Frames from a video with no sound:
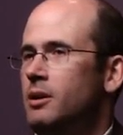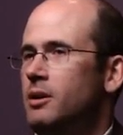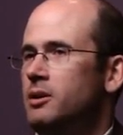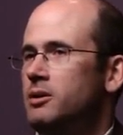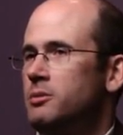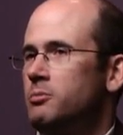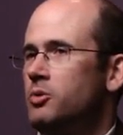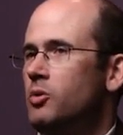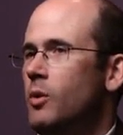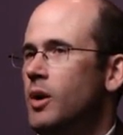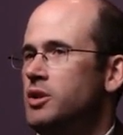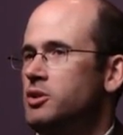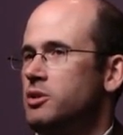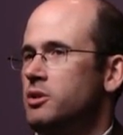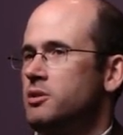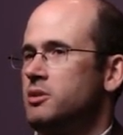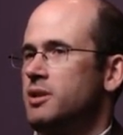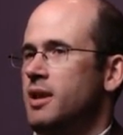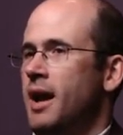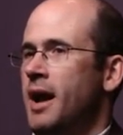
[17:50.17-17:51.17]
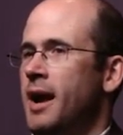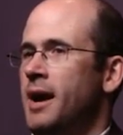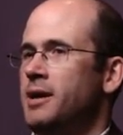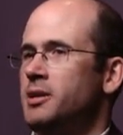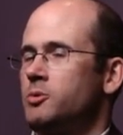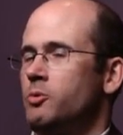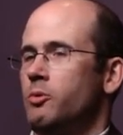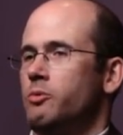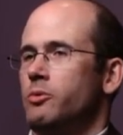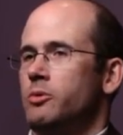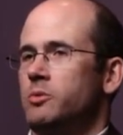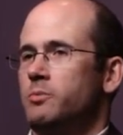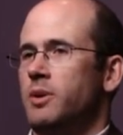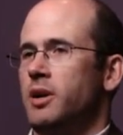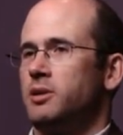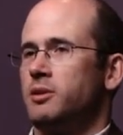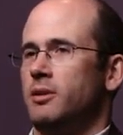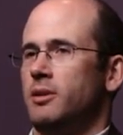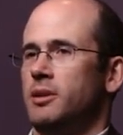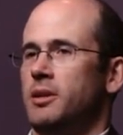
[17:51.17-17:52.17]
some questions to ask with
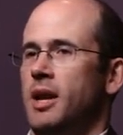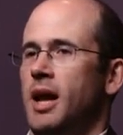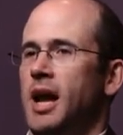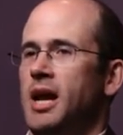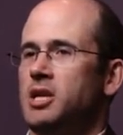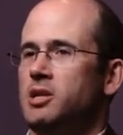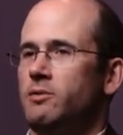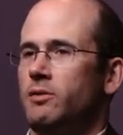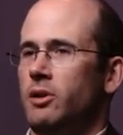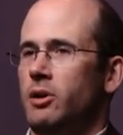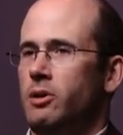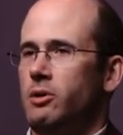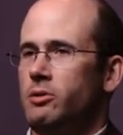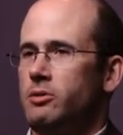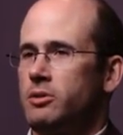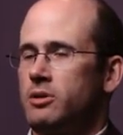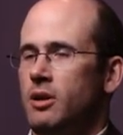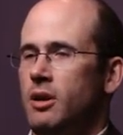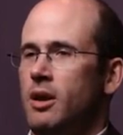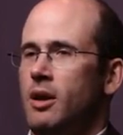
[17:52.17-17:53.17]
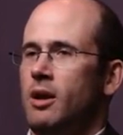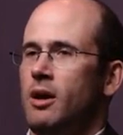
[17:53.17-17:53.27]
respect to the cash flows,